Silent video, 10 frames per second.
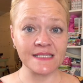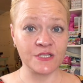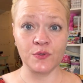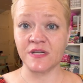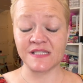it
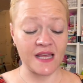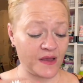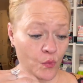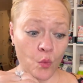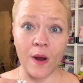to us
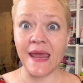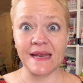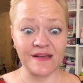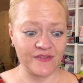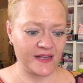like way
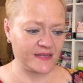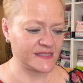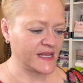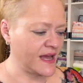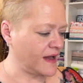in
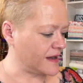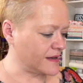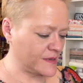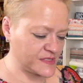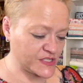advance.
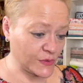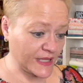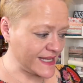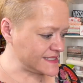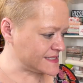So
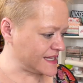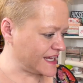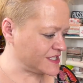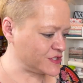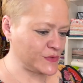let's
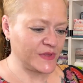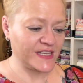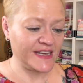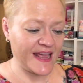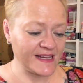do the
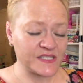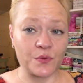next